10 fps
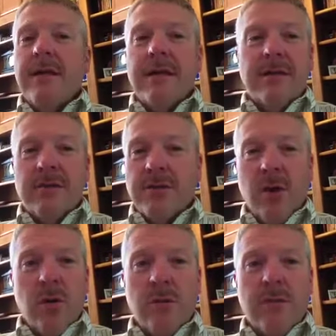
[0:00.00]
There's
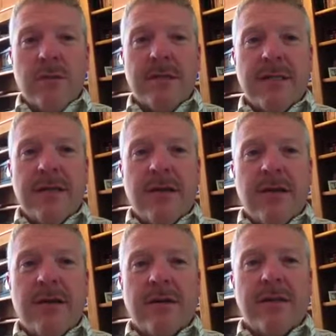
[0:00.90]
no state
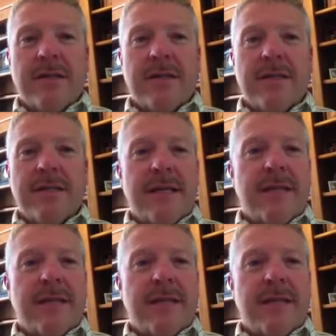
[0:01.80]
law that says